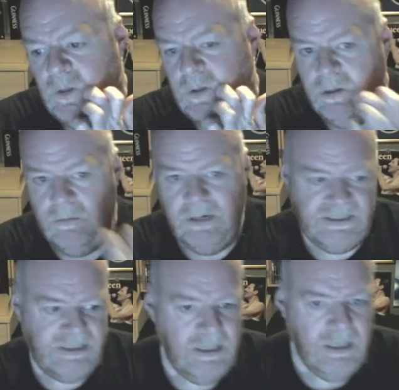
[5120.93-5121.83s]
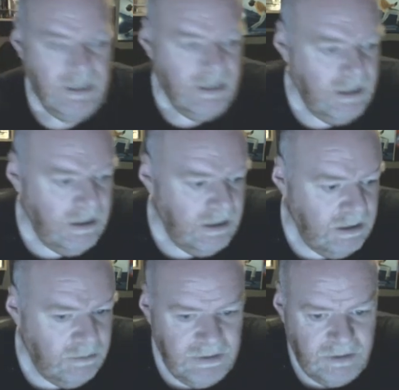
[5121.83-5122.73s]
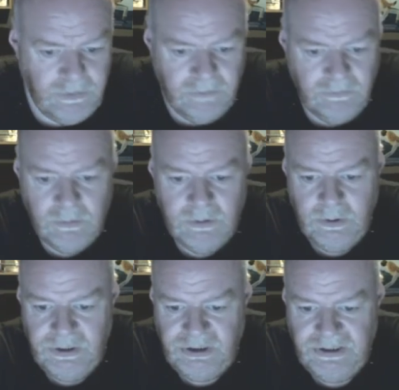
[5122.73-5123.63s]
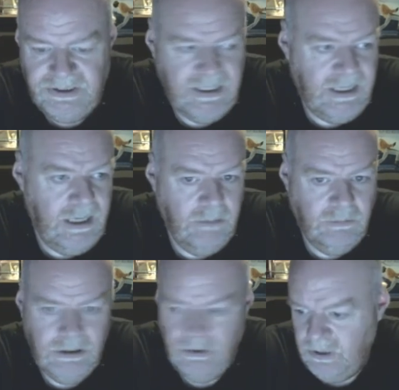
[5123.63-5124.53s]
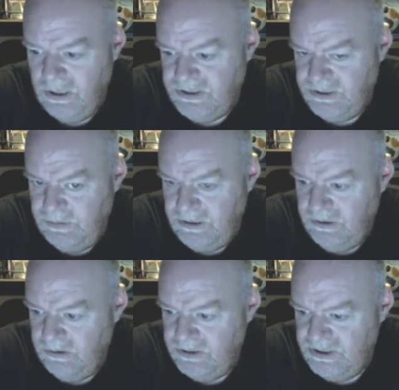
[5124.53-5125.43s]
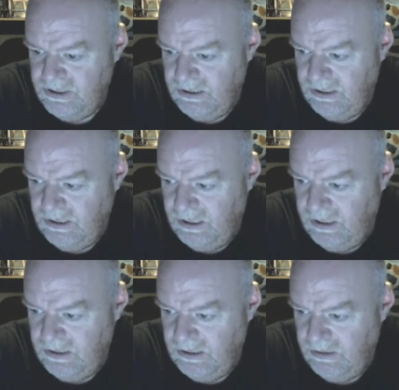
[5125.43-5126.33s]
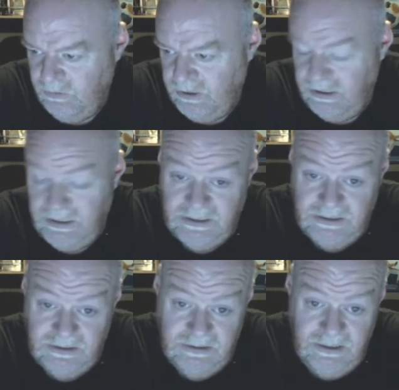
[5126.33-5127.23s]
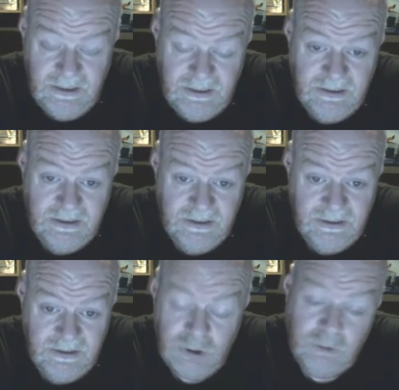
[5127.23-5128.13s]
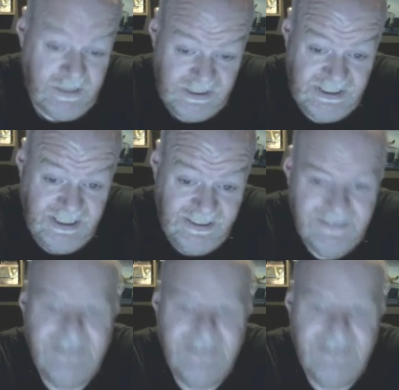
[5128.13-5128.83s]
Right, if we have no more questions, I'm going to go, guys, because I really need to rest.